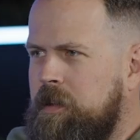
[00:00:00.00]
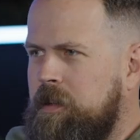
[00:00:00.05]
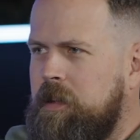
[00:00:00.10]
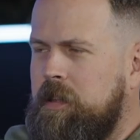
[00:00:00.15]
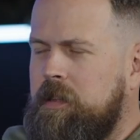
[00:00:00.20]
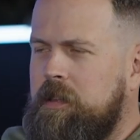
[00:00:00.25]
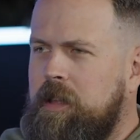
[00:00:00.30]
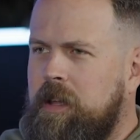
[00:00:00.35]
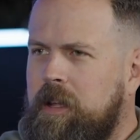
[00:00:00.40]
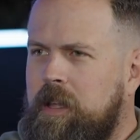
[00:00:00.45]

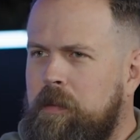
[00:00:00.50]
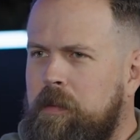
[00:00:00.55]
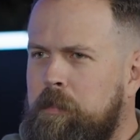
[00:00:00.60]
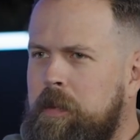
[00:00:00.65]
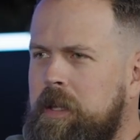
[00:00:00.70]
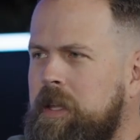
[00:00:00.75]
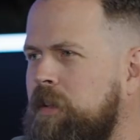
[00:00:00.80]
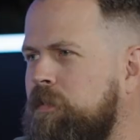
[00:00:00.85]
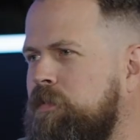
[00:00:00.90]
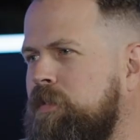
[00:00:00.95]
in like a
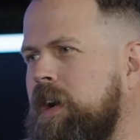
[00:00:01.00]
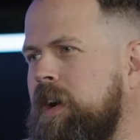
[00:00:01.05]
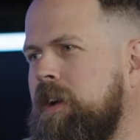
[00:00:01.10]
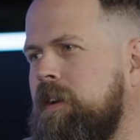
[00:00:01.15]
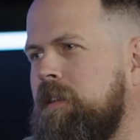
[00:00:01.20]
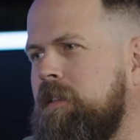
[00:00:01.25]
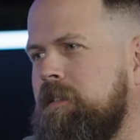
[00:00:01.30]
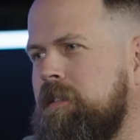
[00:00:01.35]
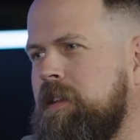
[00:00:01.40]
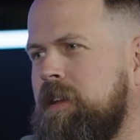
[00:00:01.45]
MIDI
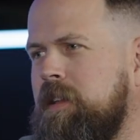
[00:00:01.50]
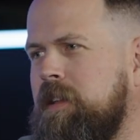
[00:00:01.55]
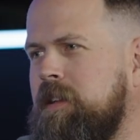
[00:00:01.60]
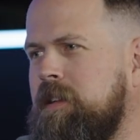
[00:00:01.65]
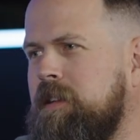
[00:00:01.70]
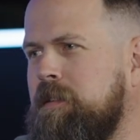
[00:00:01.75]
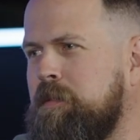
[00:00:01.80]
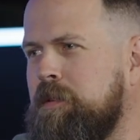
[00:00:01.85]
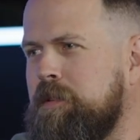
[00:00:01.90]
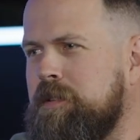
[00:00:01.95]
file, and
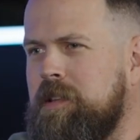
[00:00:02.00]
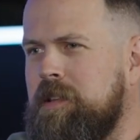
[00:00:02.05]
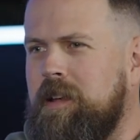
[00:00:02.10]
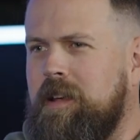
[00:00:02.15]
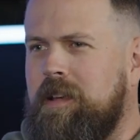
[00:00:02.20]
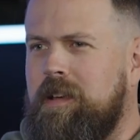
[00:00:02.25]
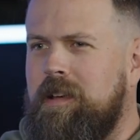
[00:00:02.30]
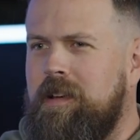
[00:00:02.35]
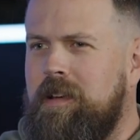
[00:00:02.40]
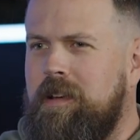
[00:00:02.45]
it was
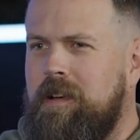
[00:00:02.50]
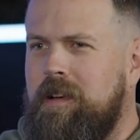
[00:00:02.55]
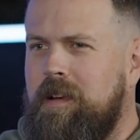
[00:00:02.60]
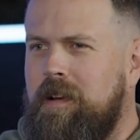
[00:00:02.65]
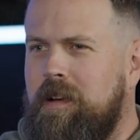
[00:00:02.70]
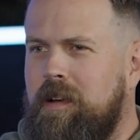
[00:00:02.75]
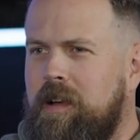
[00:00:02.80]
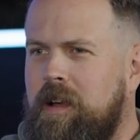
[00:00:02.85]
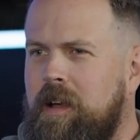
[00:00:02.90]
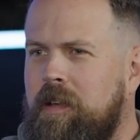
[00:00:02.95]
like,
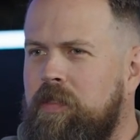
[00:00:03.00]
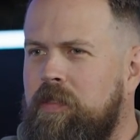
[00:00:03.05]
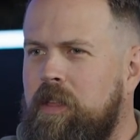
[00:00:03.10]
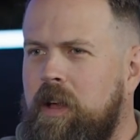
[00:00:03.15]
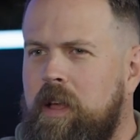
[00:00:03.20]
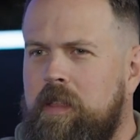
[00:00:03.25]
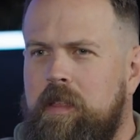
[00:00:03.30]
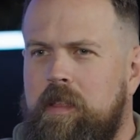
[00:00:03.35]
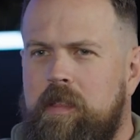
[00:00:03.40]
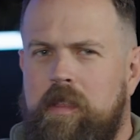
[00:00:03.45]
I
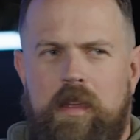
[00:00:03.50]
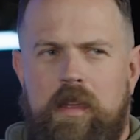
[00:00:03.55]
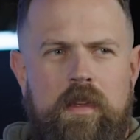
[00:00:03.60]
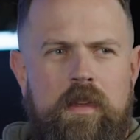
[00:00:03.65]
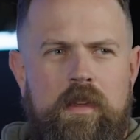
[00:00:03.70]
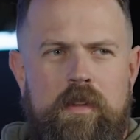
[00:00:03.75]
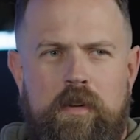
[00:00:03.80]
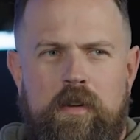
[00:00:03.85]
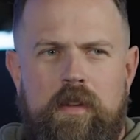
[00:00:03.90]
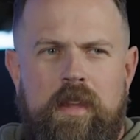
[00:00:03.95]
thought that
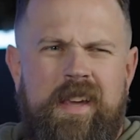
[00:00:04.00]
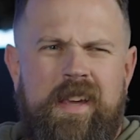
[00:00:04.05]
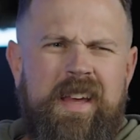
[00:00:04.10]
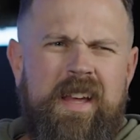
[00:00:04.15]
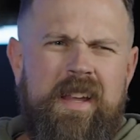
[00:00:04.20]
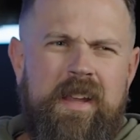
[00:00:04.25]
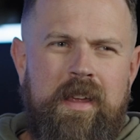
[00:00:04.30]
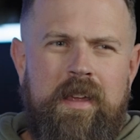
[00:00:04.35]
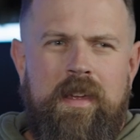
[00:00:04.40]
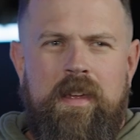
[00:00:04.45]
you were like,
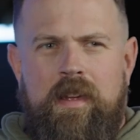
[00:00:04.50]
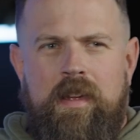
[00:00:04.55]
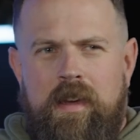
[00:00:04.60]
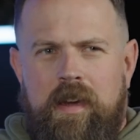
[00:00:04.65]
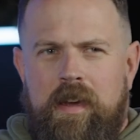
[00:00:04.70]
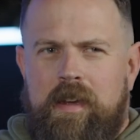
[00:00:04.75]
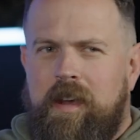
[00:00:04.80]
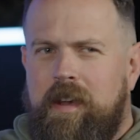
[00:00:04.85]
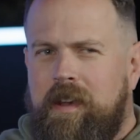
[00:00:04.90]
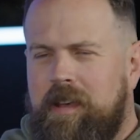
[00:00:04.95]
I
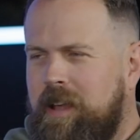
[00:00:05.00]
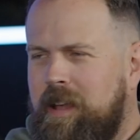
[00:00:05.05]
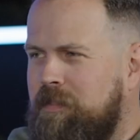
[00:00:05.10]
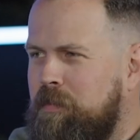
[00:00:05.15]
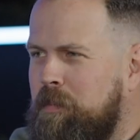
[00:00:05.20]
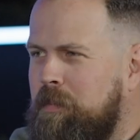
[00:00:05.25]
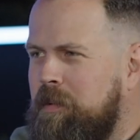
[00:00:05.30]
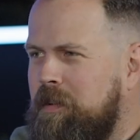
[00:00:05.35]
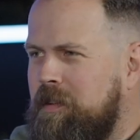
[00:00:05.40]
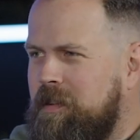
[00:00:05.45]
kind of gave
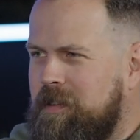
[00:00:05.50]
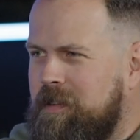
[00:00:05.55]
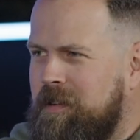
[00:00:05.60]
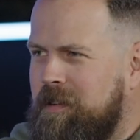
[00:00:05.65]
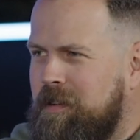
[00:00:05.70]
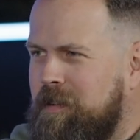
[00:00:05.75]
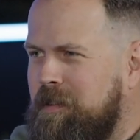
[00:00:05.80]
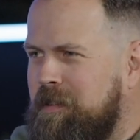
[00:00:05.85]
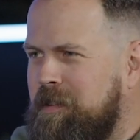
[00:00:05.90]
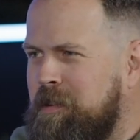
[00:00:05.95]
him a, you
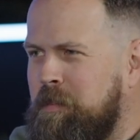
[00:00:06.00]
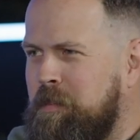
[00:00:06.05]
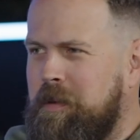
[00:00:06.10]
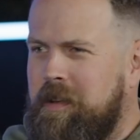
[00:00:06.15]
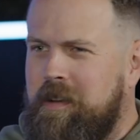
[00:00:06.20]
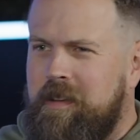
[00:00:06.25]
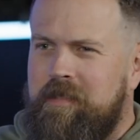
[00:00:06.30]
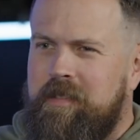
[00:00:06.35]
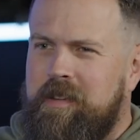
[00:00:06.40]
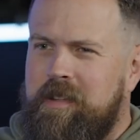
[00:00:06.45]
know, a little
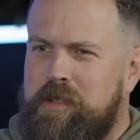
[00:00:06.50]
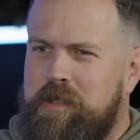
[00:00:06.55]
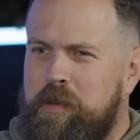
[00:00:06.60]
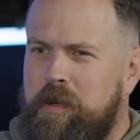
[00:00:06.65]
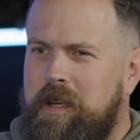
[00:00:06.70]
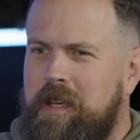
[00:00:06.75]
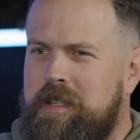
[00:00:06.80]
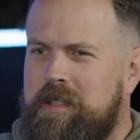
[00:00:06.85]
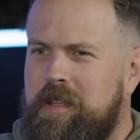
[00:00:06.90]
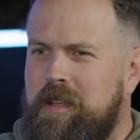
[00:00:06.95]
bit of a
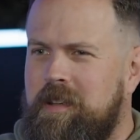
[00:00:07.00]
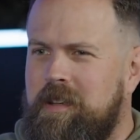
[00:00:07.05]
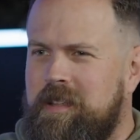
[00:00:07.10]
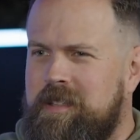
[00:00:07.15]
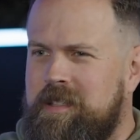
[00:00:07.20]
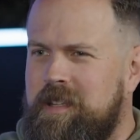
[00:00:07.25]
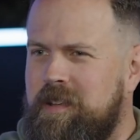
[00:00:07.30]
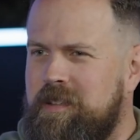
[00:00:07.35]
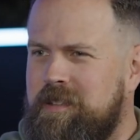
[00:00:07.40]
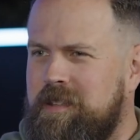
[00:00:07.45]
tweak so that it
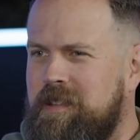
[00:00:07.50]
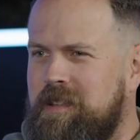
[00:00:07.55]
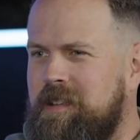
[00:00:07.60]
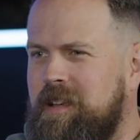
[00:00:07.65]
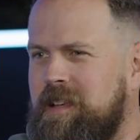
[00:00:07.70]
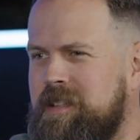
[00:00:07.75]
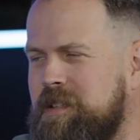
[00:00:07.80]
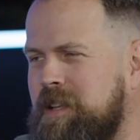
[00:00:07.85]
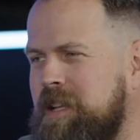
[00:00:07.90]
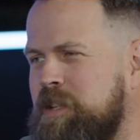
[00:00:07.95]
sounds
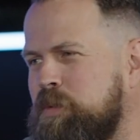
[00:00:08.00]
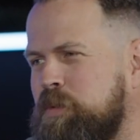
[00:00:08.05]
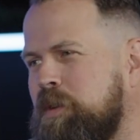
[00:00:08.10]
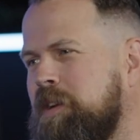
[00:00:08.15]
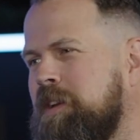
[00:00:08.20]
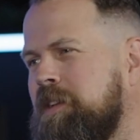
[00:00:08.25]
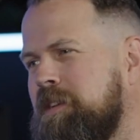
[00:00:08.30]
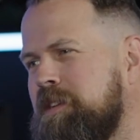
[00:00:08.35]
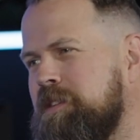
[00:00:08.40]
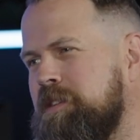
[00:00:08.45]
as
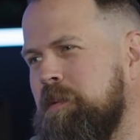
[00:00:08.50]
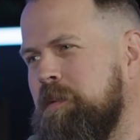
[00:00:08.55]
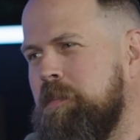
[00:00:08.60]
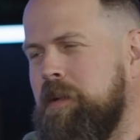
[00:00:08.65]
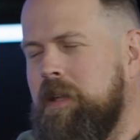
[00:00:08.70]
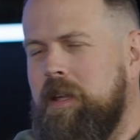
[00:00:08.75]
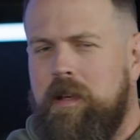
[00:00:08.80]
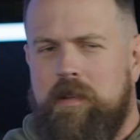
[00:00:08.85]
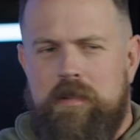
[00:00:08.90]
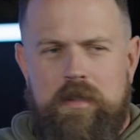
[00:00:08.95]
real as can
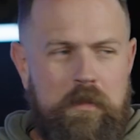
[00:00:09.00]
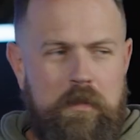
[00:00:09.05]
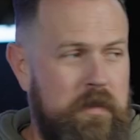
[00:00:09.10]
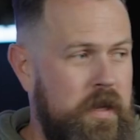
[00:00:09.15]
be. I was like,